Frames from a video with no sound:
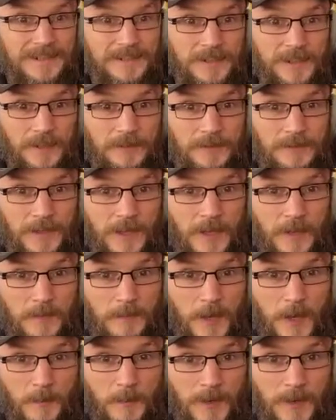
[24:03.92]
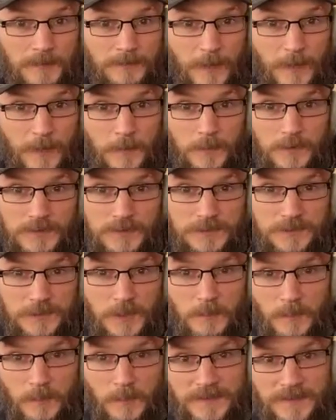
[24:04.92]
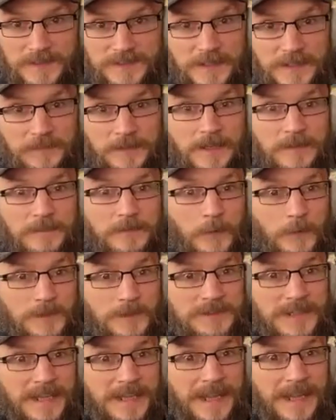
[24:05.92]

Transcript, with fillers: showed that her mobile phone was somewhere in the Savernake Forest